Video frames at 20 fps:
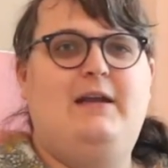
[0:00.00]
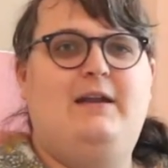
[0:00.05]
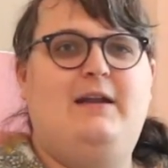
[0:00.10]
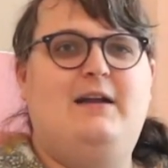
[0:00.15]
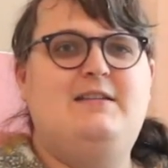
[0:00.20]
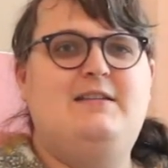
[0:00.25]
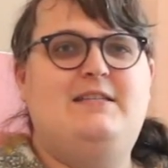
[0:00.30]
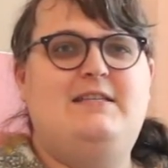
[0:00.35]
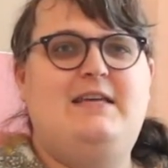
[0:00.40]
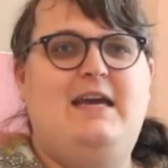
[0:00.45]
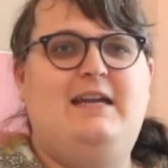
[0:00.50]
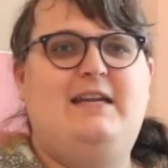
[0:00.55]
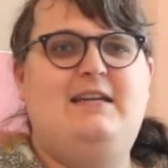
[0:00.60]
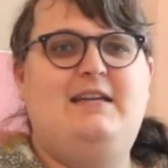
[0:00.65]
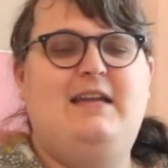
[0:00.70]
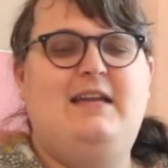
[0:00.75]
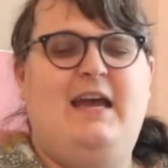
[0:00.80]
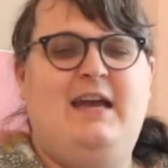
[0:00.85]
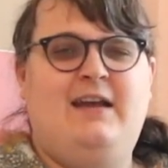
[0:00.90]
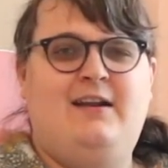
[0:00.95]

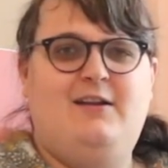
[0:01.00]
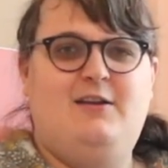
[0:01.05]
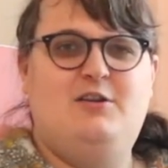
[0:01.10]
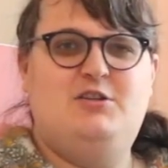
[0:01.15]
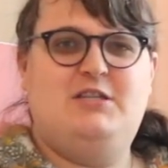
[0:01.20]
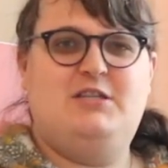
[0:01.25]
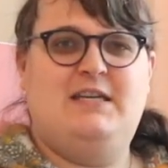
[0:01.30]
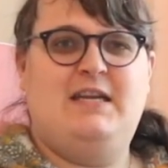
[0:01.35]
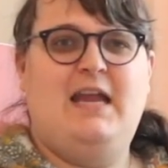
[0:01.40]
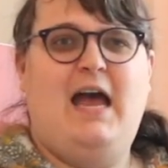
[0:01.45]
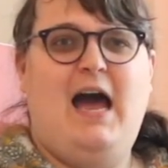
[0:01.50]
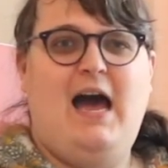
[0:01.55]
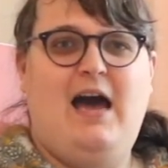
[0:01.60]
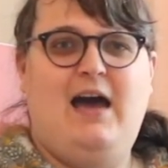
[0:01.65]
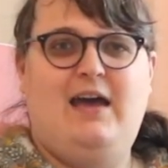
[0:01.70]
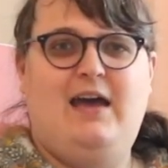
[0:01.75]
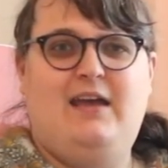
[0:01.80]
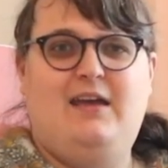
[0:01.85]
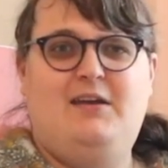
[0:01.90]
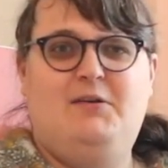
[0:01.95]
enunciated English than
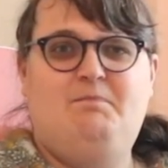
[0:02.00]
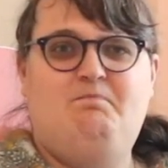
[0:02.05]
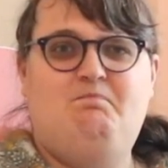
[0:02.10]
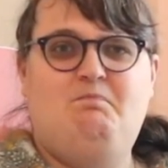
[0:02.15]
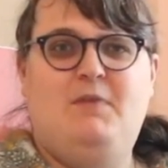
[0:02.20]
I,